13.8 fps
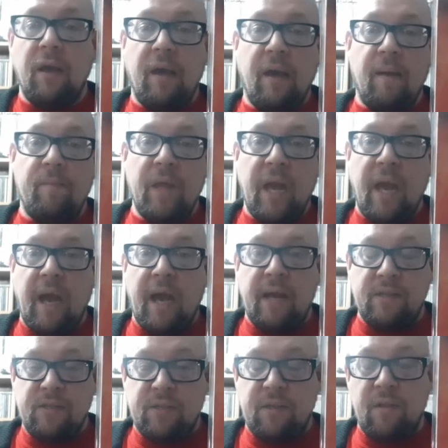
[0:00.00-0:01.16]
Um,
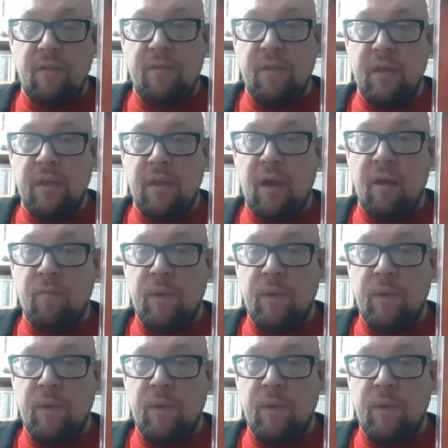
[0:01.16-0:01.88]
and the uh,